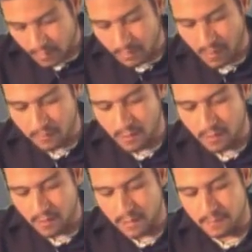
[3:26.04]
By
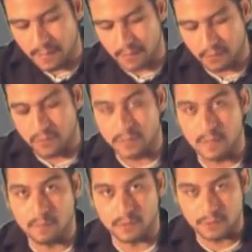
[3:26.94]
bar, I mean hold down
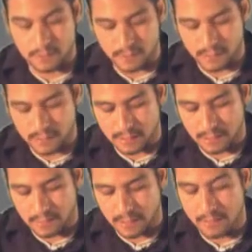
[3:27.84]
both strings at the same
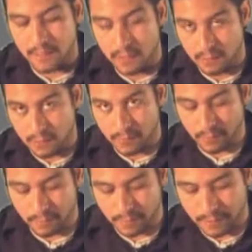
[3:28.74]
time with one
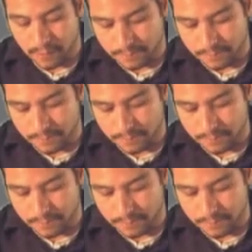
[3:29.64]
finger.